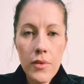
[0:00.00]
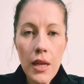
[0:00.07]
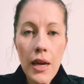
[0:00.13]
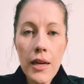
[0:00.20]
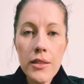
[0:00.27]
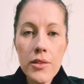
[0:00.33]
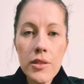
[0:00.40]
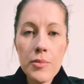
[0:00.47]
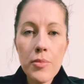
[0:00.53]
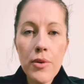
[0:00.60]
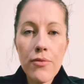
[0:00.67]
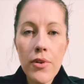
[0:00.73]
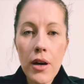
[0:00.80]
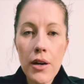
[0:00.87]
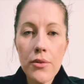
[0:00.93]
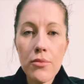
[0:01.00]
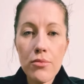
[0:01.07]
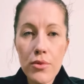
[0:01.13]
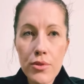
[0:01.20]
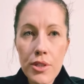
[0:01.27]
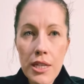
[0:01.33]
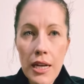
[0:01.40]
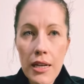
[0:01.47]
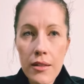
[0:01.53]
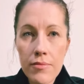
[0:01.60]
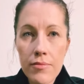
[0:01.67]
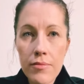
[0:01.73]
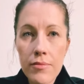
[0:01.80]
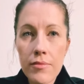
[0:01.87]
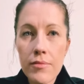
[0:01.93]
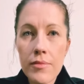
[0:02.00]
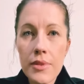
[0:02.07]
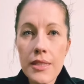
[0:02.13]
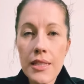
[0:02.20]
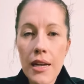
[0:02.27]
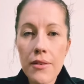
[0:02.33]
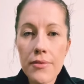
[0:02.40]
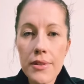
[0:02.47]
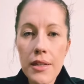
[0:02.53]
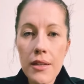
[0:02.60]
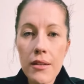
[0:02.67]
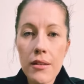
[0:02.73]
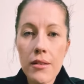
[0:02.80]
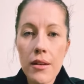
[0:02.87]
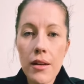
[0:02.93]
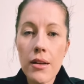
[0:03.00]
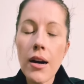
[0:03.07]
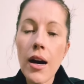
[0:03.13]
Cages provide routine, safety, and